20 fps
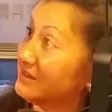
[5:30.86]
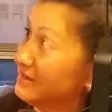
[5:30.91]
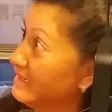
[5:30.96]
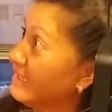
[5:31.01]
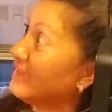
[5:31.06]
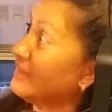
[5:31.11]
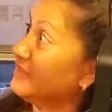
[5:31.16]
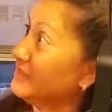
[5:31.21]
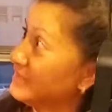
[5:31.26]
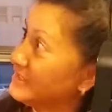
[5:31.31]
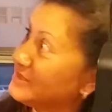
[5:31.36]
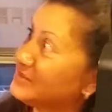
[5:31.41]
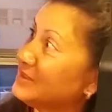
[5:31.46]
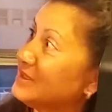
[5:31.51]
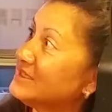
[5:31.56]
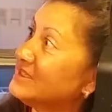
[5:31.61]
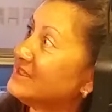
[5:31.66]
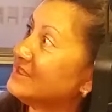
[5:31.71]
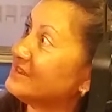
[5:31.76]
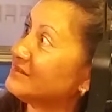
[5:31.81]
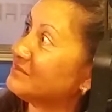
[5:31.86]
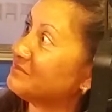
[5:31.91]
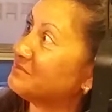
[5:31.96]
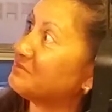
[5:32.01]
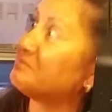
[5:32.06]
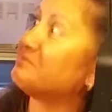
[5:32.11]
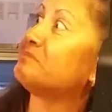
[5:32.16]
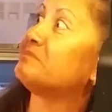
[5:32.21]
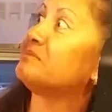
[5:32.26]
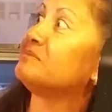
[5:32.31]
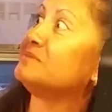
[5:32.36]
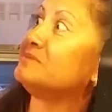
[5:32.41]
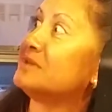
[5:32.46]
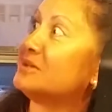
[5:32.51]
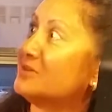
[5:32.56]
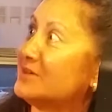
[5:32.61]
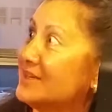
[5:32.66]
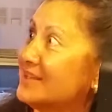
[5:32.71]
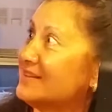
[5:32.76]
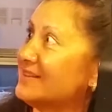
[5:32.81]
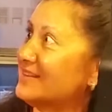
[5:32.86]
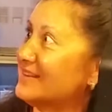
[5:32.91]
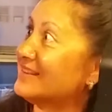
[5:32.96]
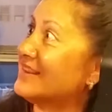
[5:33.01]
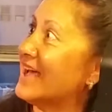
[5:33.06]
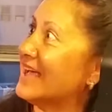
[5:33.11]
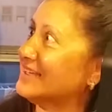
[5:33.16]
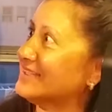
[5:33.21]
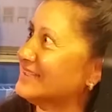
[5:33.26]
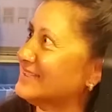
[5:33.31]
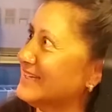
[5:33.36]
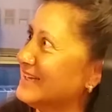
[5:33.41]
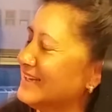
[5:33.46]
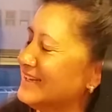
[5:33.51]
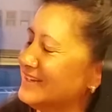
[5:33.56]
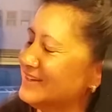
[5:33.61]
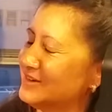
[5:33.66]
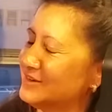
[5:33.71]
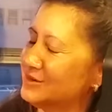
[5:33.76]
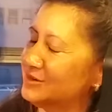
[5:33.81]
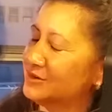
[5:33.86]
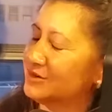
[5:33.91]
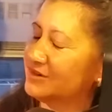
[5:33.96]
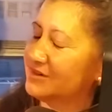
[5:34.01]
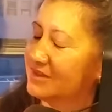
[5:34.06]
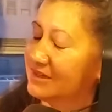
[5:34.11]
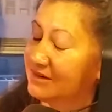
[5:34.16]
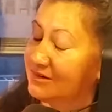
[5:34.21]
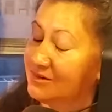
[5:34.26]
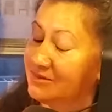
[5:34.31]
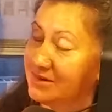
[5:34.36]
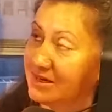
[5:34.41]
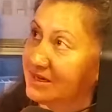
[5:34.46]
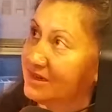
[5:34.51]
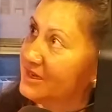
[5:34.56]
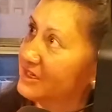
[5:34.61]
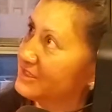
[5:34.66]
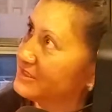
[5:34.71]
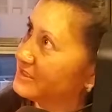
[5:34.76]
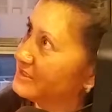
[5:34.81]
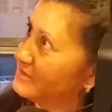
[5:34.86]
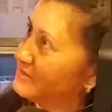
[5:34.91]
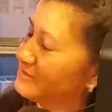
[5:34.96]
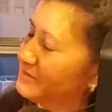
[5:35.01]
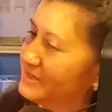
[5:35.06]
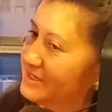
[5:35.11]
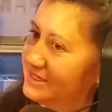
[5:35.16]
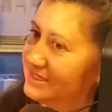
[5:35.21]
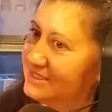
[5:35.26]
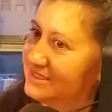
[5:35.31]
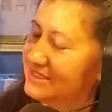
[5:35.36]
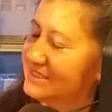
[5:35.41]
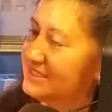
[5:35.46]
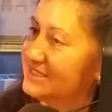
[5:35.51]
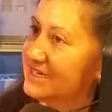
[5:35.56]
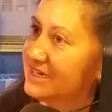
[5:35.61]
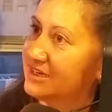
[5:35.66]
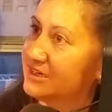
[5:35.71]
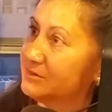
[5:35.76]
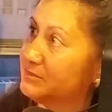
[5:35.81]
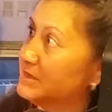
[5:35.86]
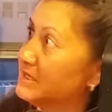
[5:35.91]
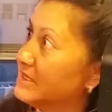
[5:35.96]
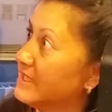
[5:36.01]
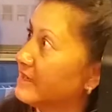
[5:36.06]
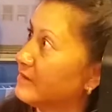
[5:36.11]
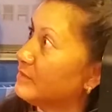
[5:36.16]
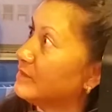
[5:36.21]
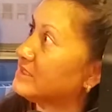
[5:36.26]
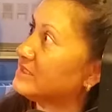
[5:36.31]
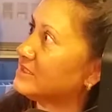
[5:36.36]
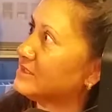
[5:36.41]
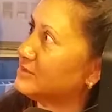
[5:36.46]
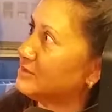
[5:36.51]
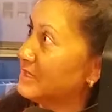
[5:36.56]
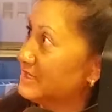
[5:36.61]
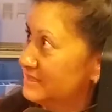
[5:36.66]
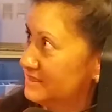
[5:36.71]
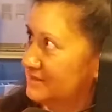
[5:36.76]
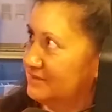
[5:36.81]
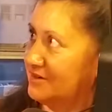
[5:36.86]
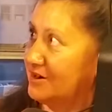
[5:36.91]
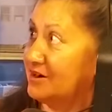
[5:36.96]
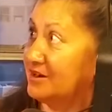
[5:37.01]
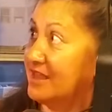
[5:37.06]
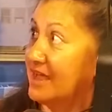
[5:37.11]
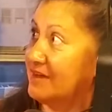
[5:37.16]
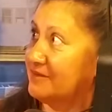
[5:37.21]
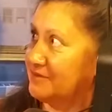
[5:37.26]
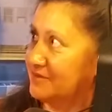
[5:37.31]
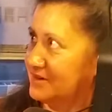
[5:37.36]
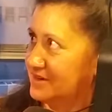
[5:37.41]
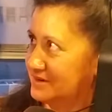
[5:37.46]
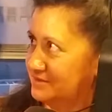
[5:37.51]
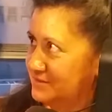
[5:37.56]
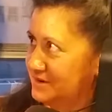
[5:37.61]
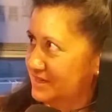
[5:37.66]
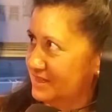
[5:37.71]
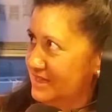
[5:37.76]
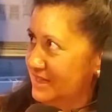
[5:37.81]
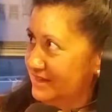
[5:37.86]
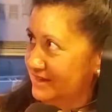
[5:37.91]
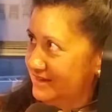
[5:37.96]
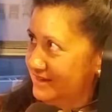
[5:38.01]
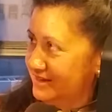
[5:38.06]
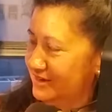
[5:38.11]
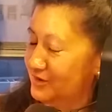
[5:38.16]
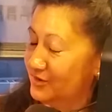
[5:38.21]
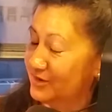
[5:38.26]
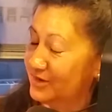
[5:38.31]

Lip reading: Yeah, this was nearing the last day, and you're thinking, oh my gosh, what is this day going to be like? What's the rest of our life going to be like?